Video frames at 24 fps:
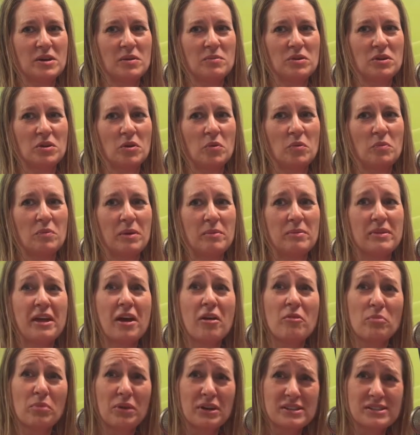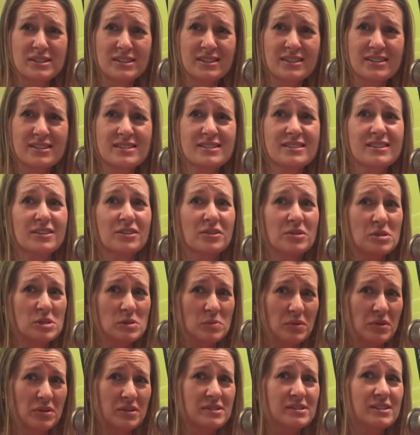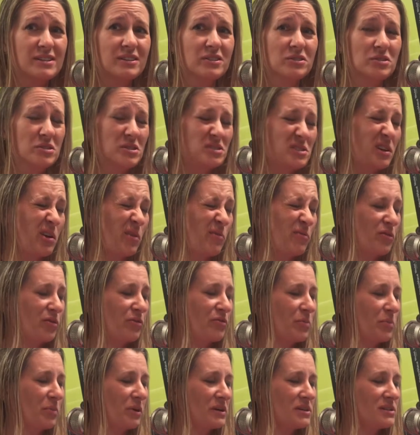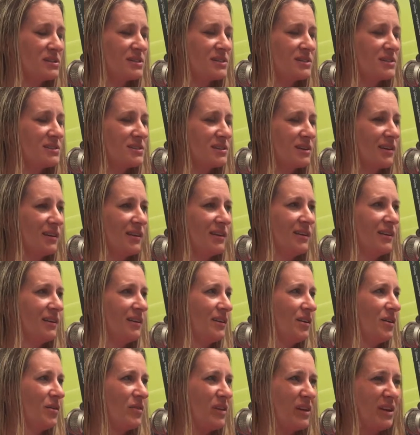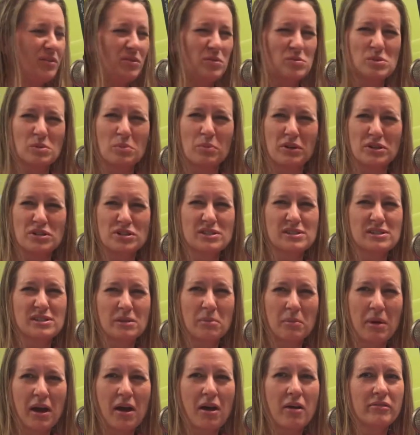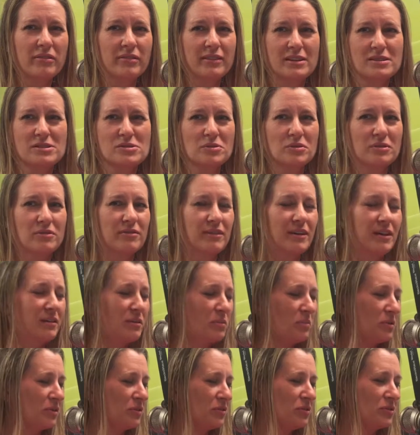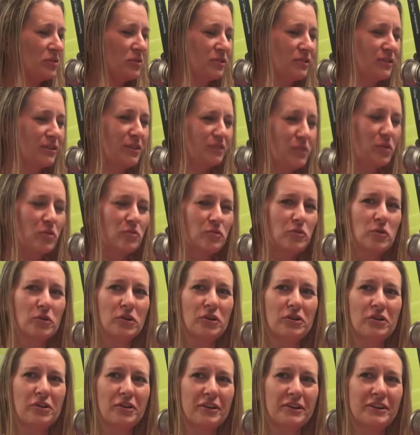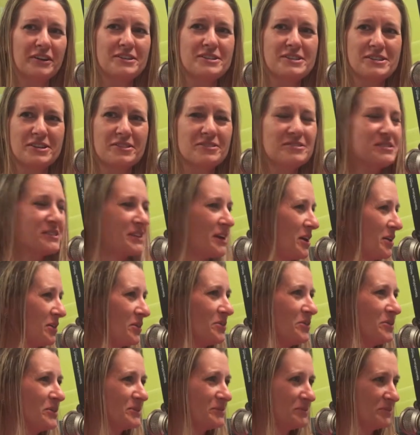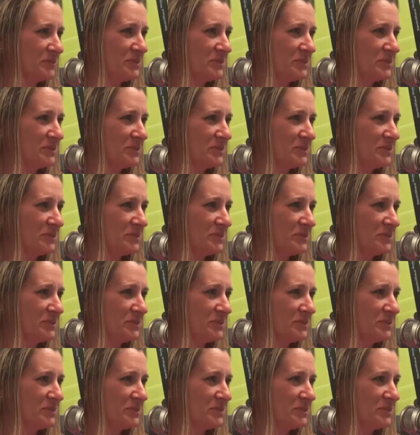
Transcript: Maybe they have braces and are experiencing a little discomfort from braces. They get those abrasions in the mouth and that sort of thing. They put a little clove oil on it, so it's kind of cool.